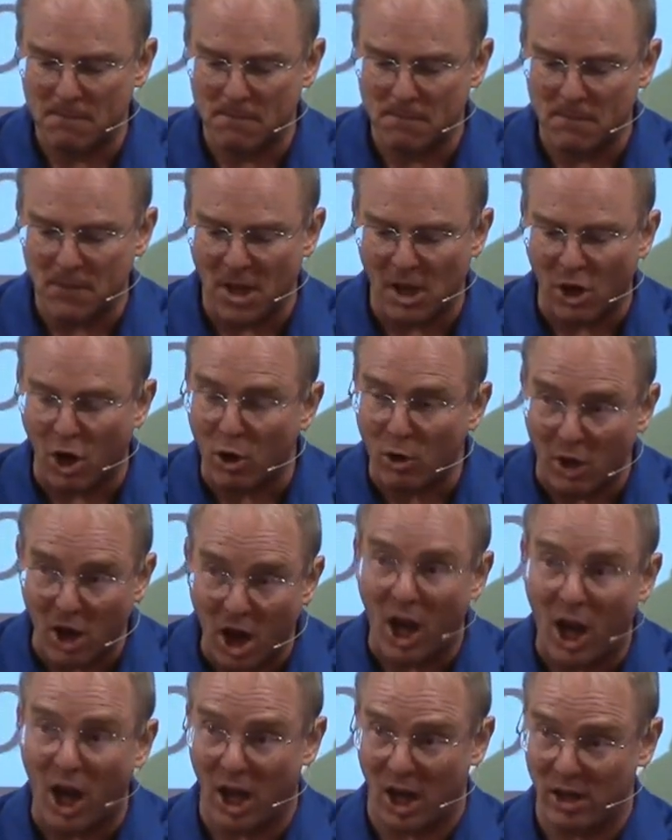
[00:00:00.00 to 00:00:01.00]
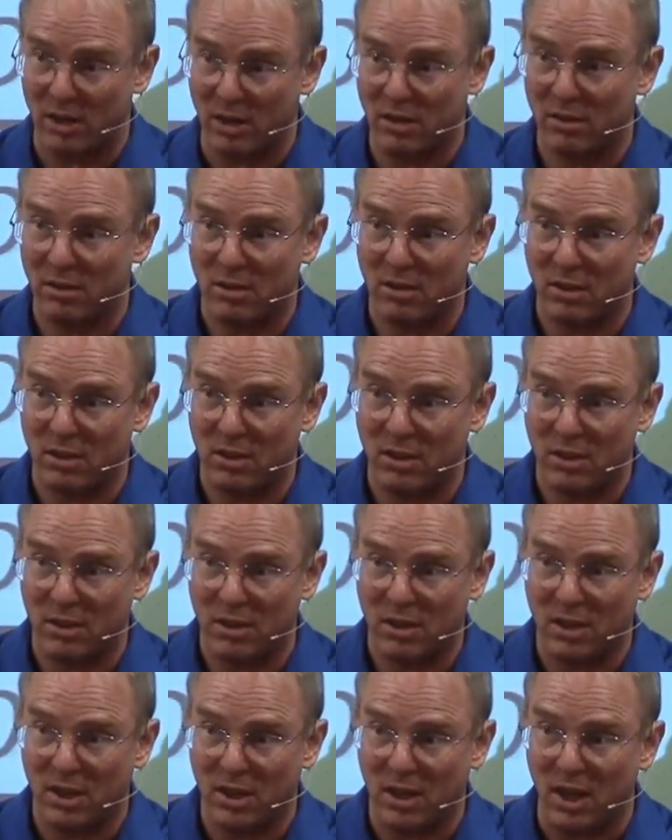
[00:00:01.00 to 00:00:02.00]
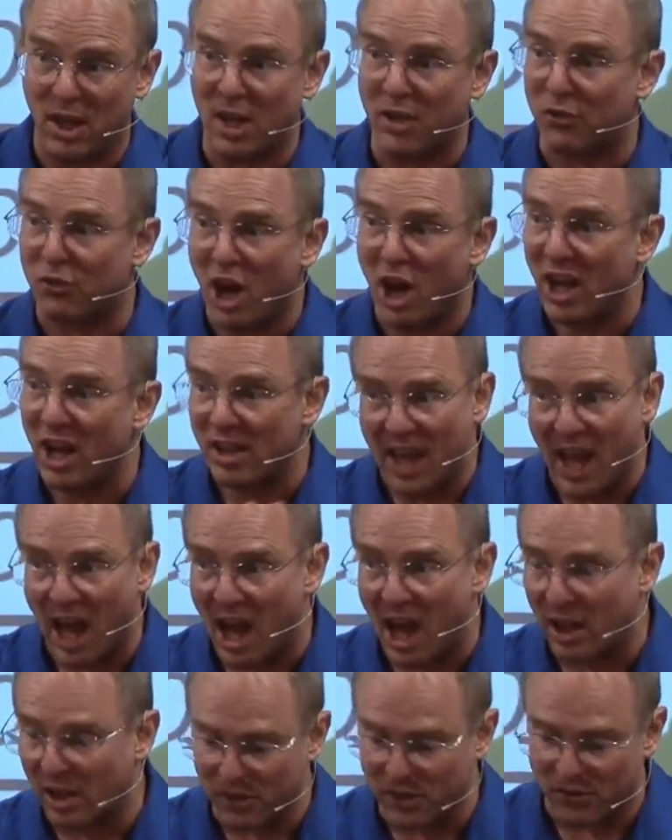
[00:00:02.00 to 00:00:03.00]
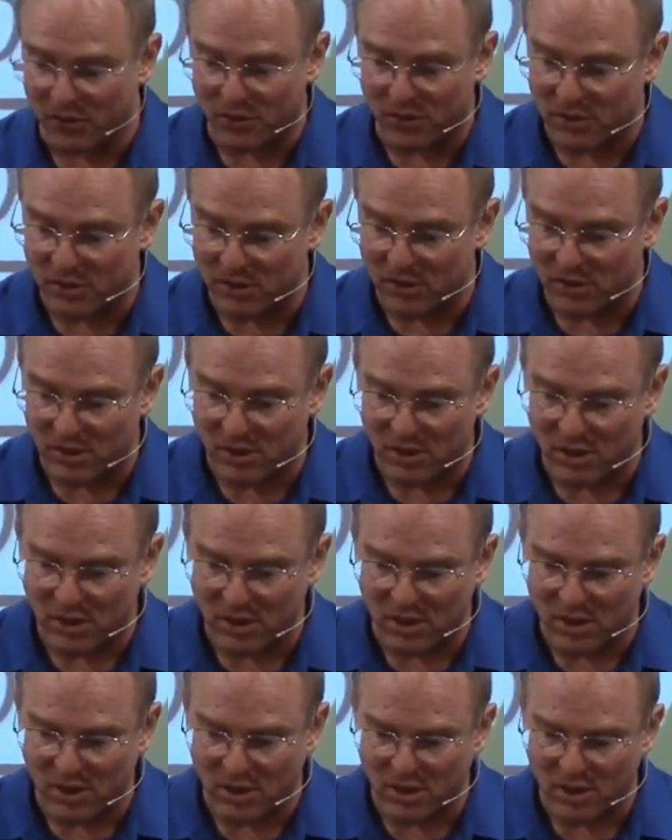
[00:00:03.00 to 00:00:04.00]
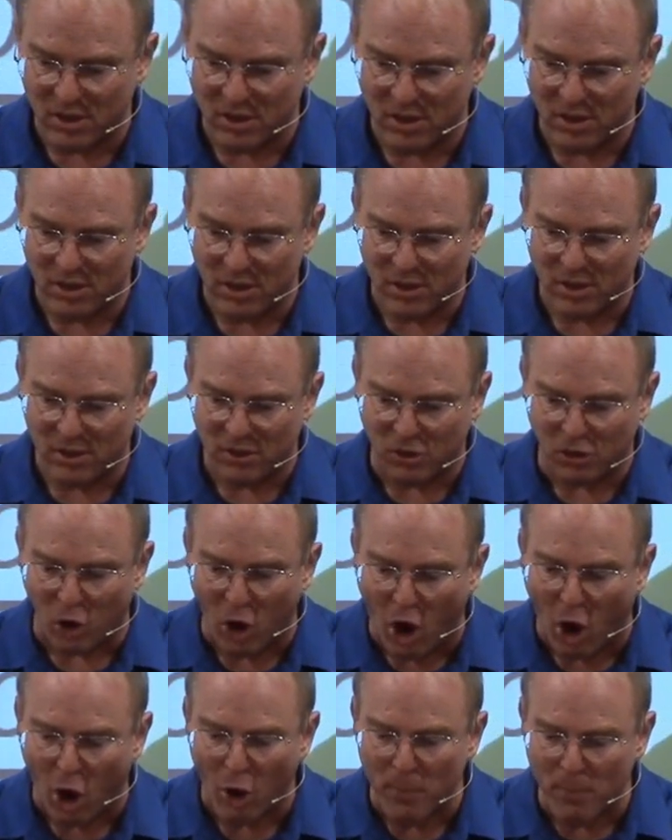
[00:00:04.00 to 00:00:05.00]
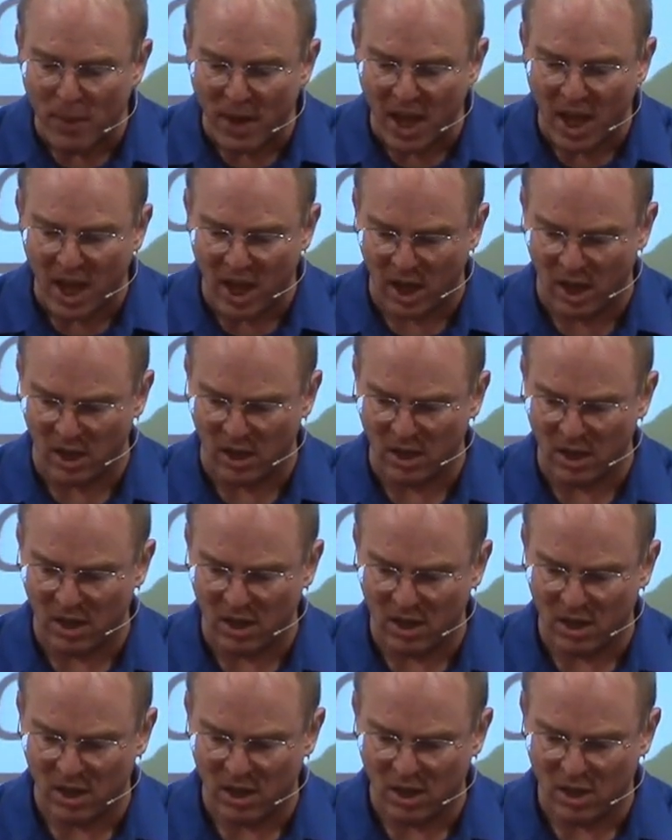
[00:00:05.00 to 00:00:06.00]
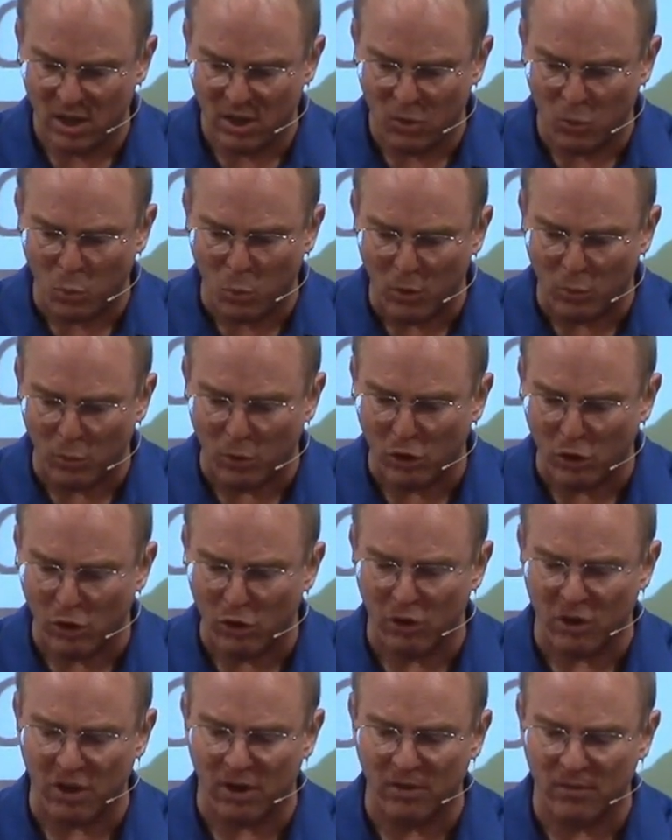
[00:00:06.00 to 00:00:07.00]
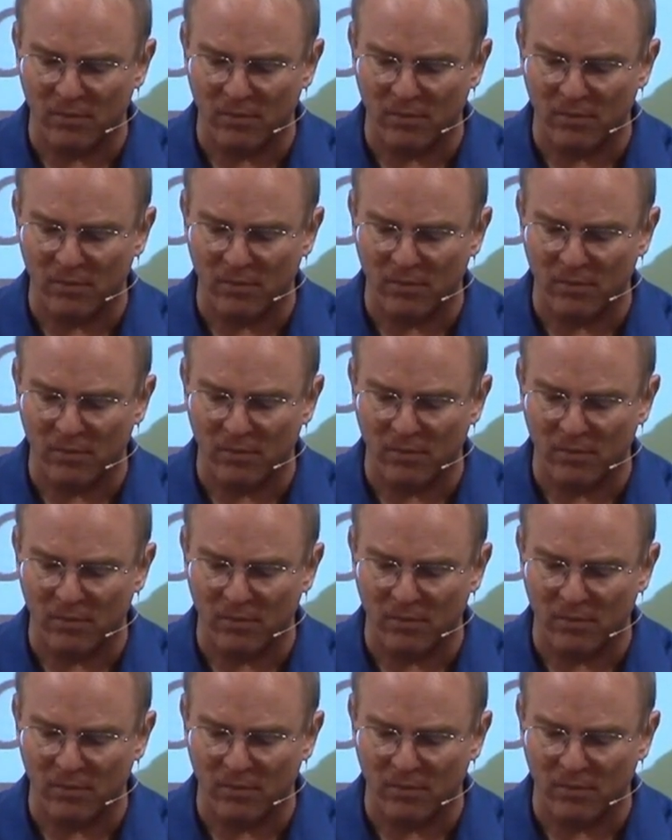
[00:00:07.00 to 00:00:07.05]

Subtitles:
And our God is not calloused to our pain when we're hurting.